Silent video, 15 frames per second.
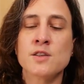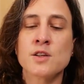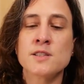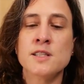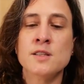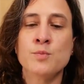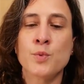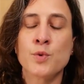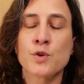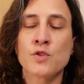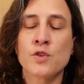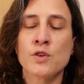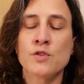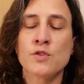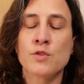
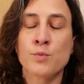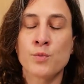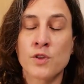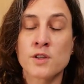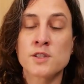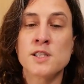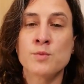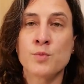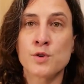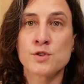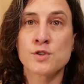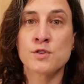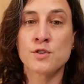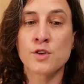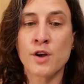
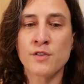13%